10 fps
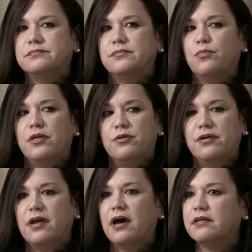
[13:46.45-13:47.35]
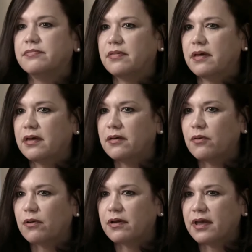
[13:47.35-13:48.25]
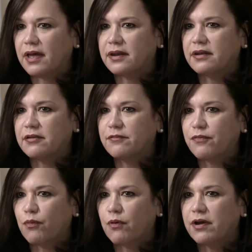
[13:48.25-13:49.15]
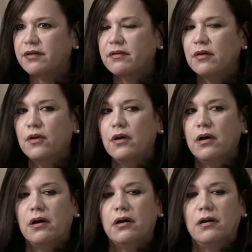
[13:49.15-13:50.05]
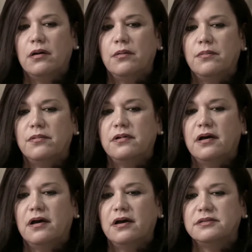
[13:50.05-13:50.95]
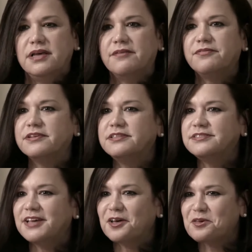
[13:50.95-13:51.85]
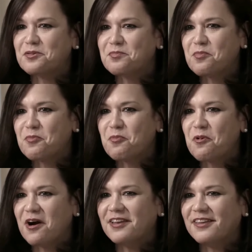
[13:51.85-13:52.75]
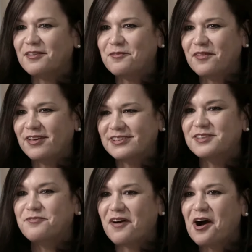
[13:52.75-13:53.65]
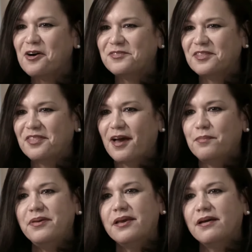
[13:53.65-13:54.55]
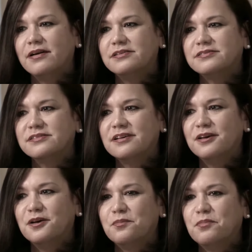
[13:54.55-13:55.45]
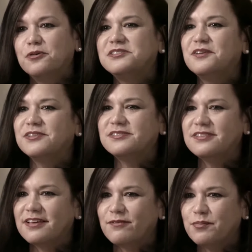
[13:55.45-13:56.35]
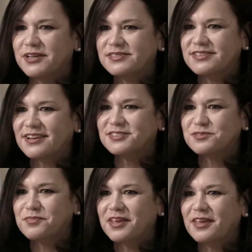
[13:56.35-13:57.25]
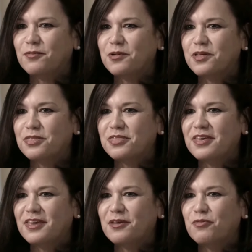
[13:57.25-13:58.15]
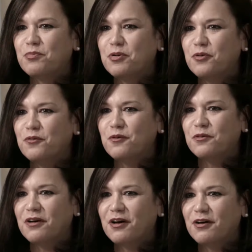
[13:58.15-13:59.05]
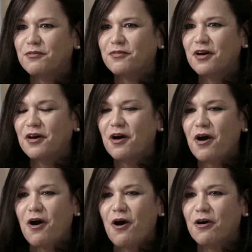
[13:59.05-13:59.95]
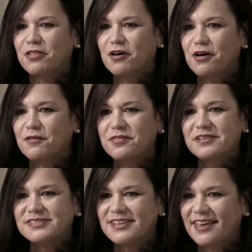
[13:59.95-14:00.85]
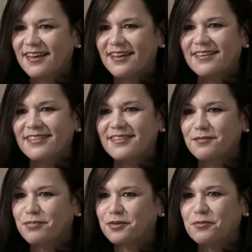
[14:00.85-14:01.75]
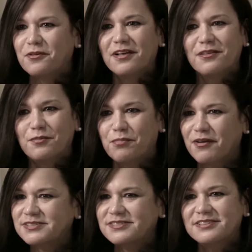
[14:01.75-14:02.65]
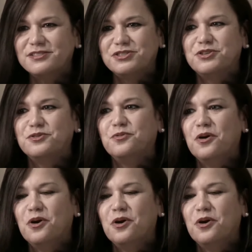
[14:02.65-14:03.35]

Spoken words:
whether or not they are a candidate for it. I definitely tell them what is involved in that, because most of us think of a mastectomy with the removal of all of the skin, nipple and areolar and breast tissue.